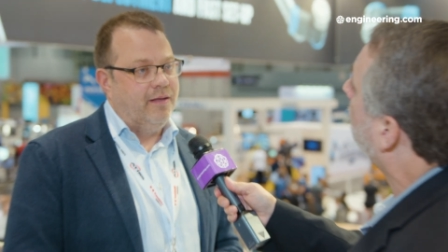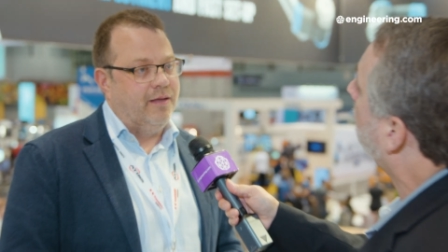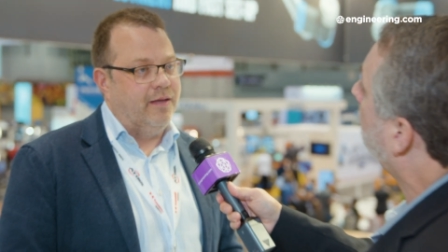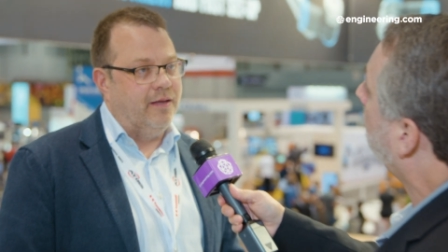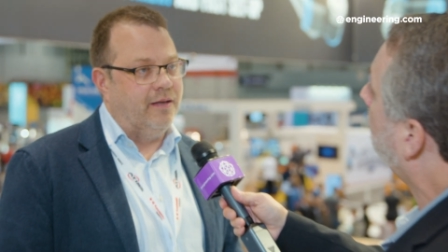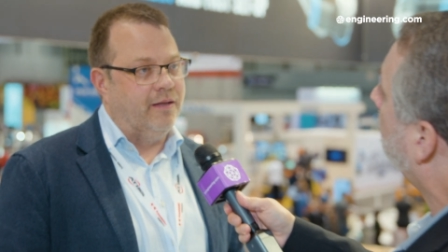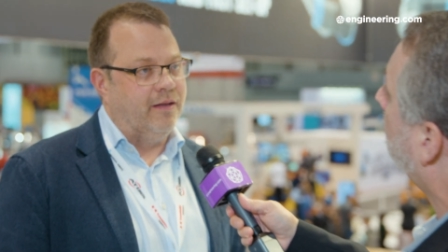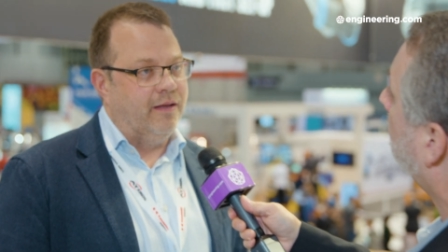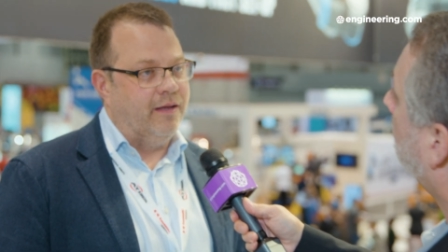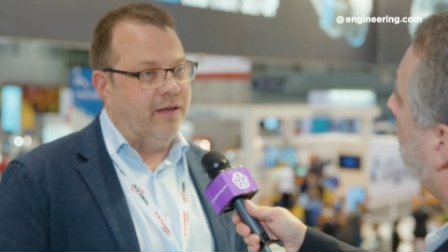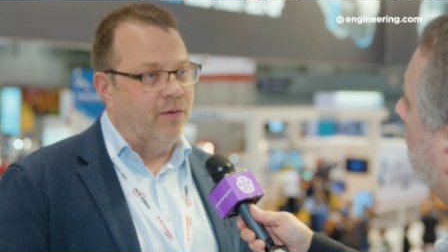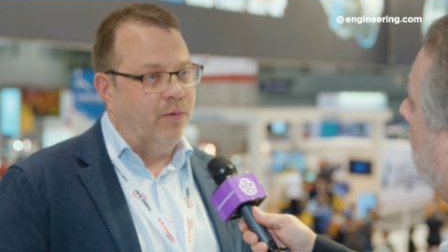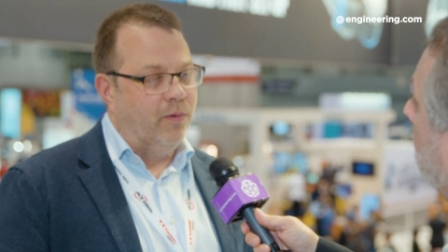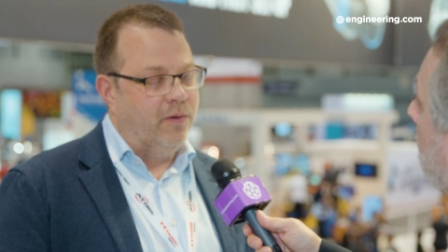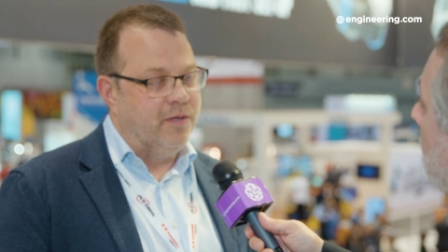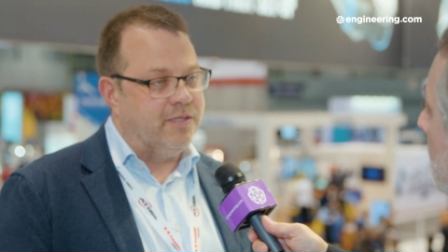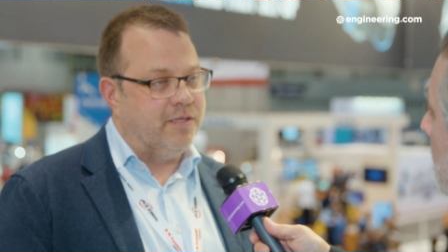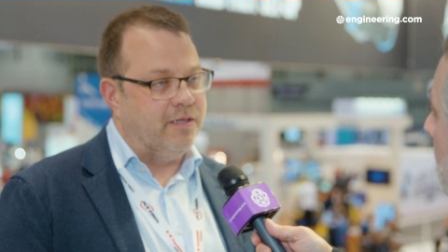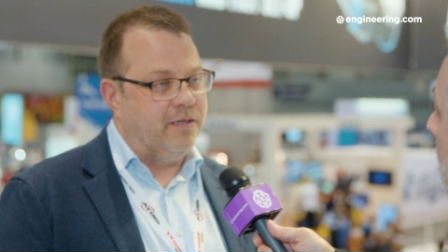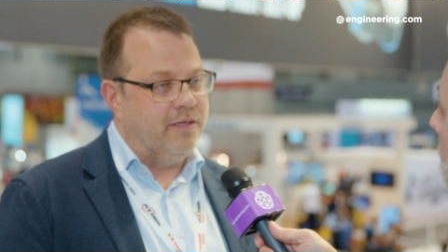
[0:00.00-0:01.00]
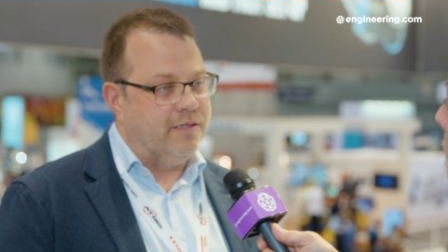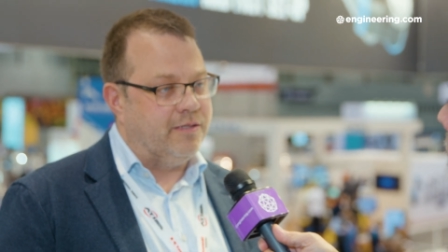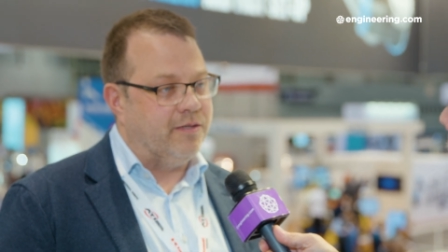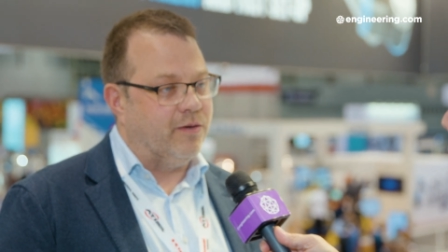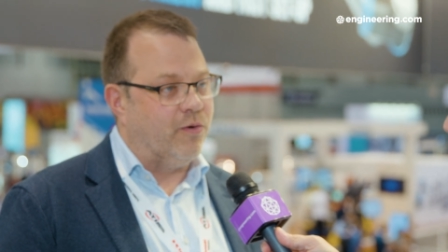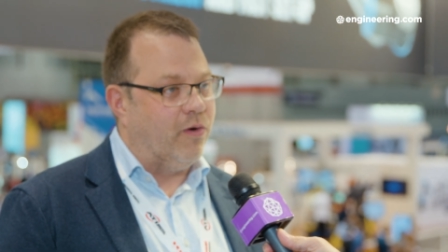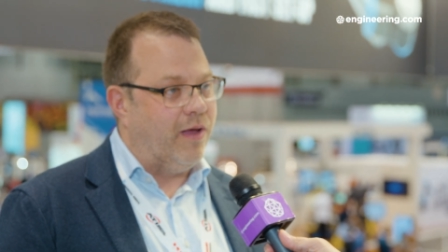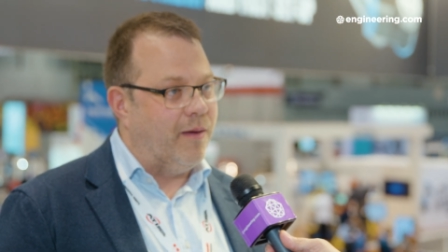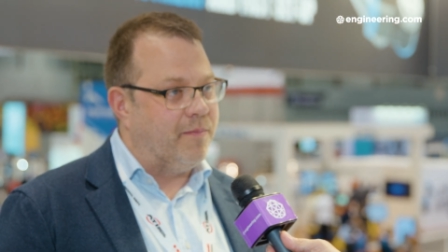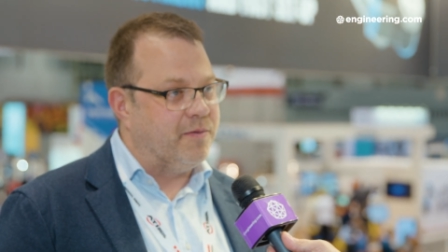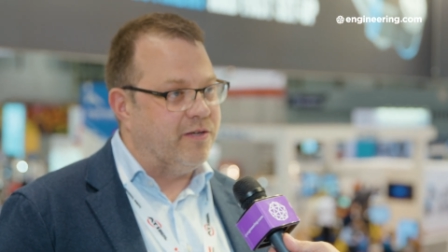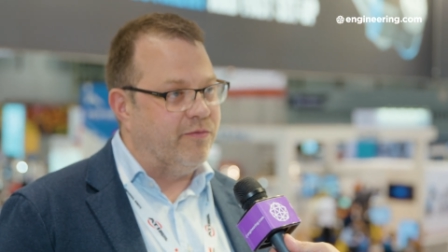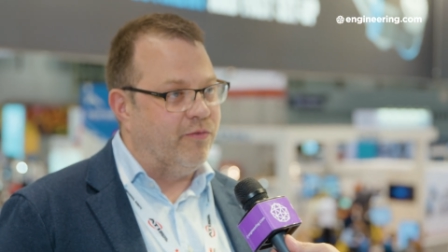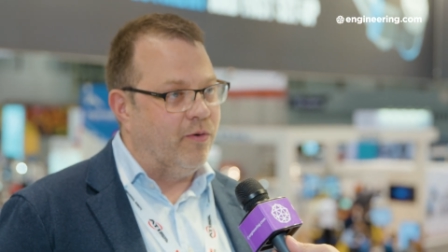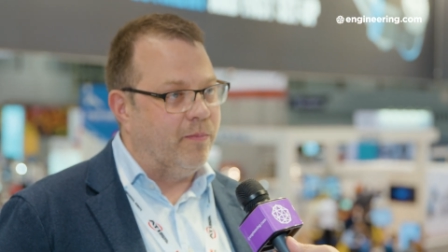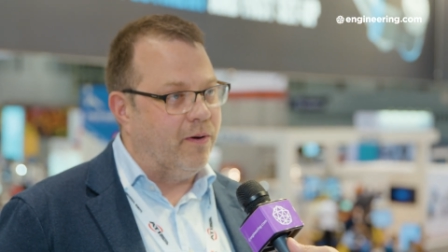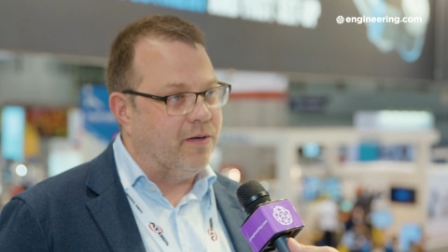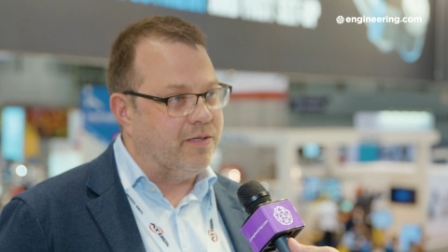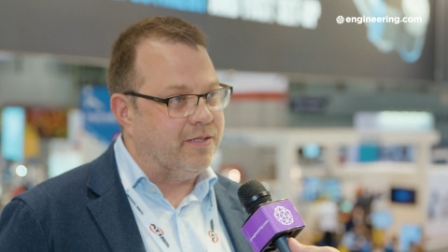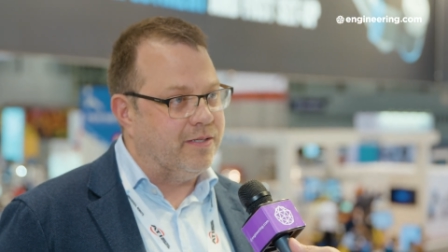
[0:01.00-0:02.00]
in, uh, in Odense is the collaborative
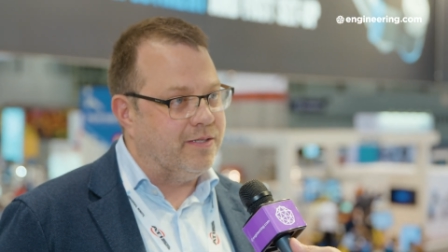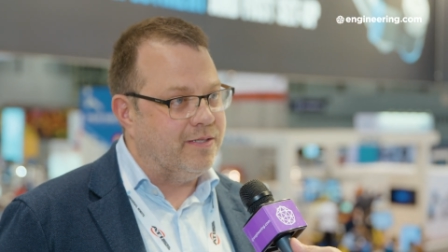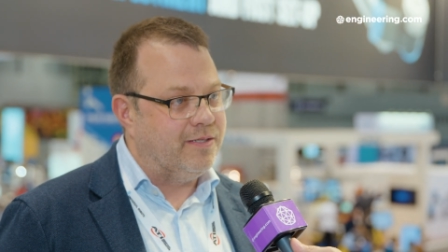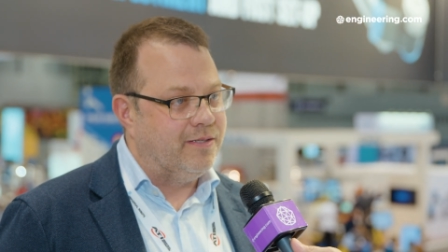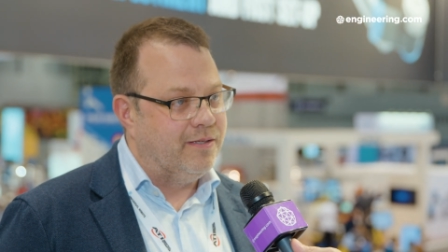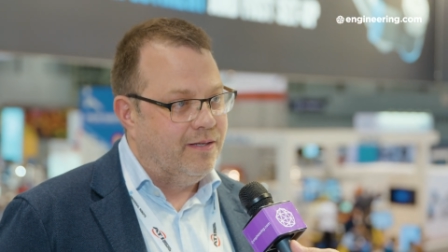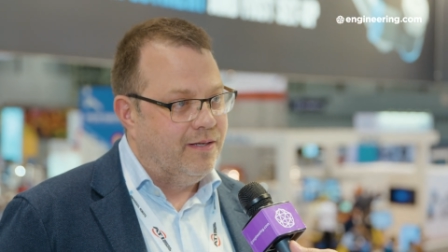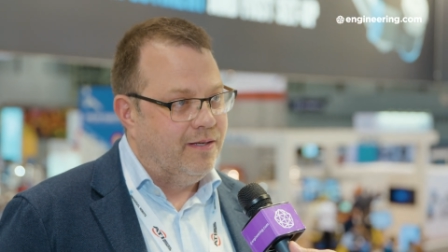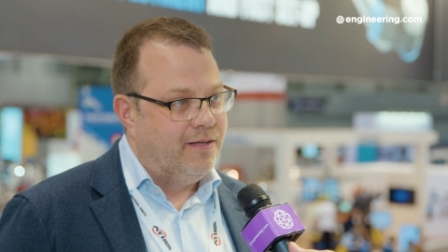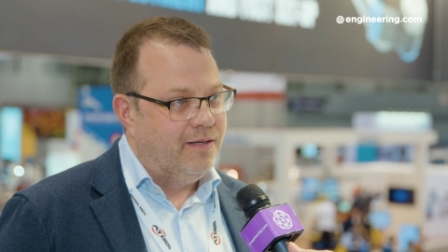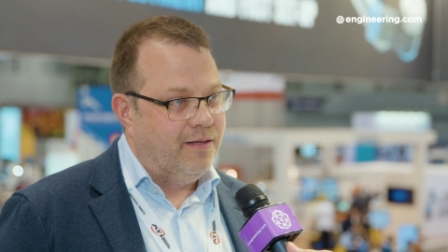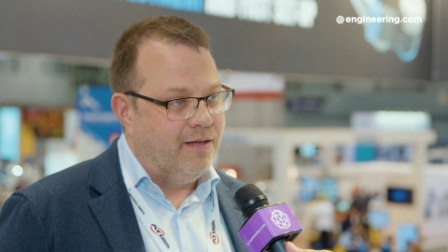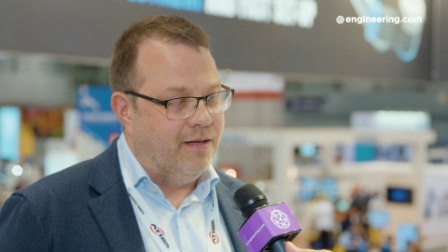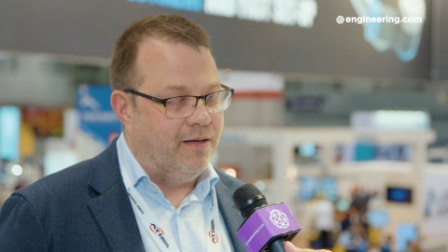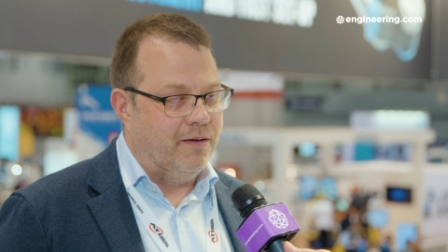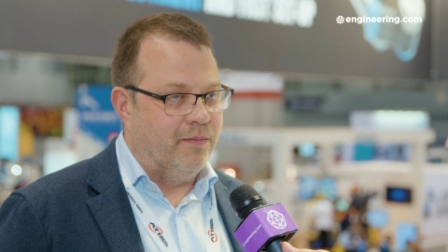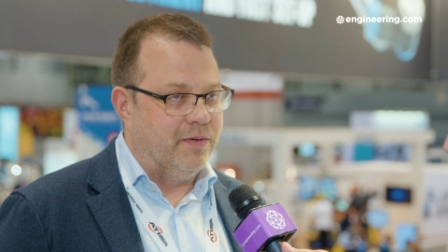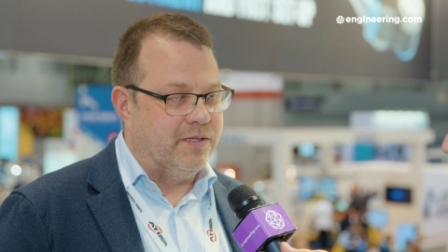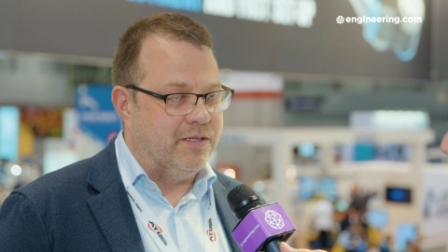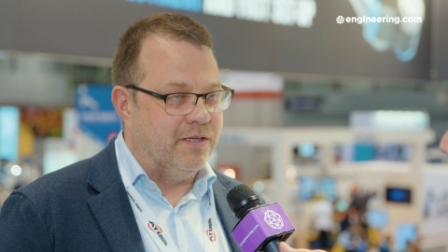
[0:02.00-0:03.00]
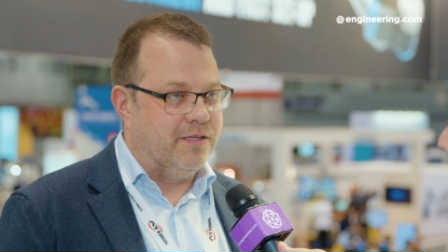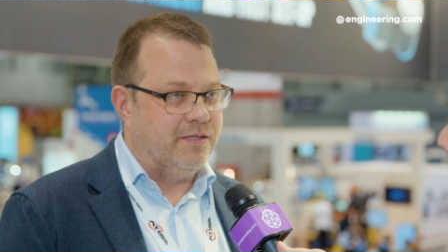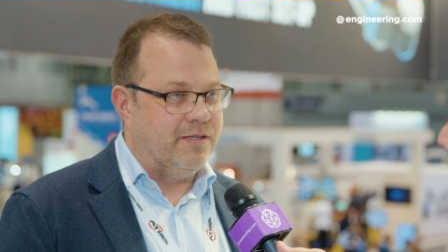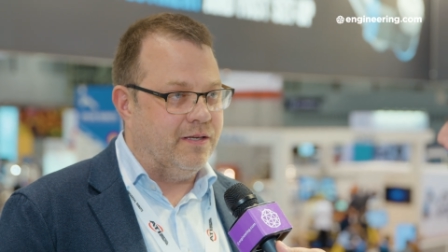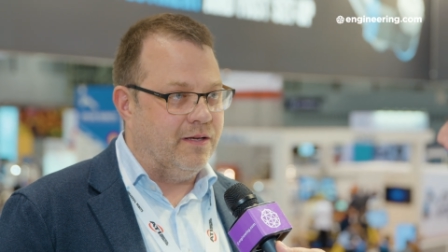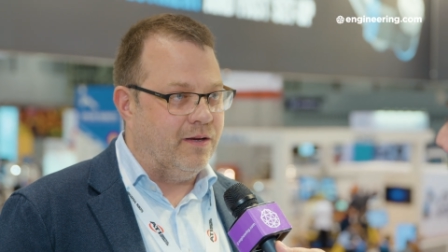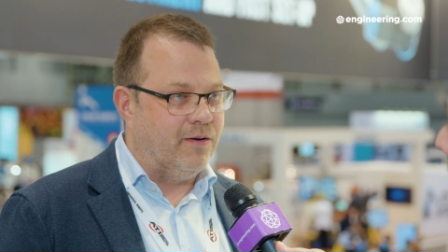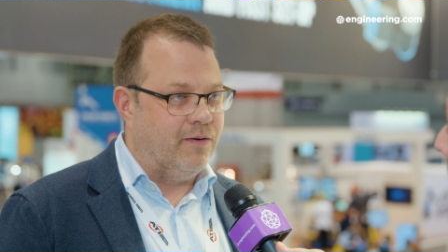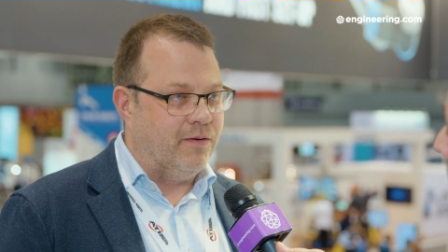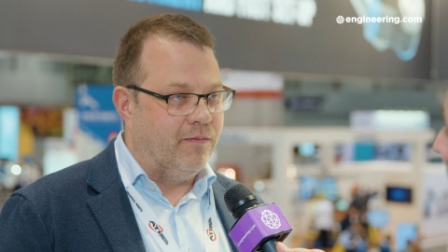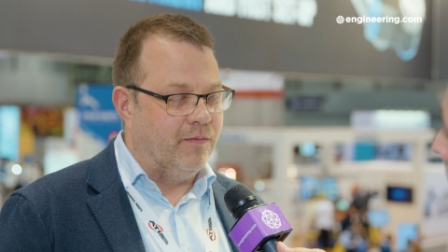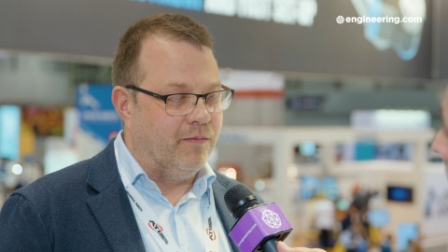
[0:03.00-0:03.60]
robotics, uh, which is uh,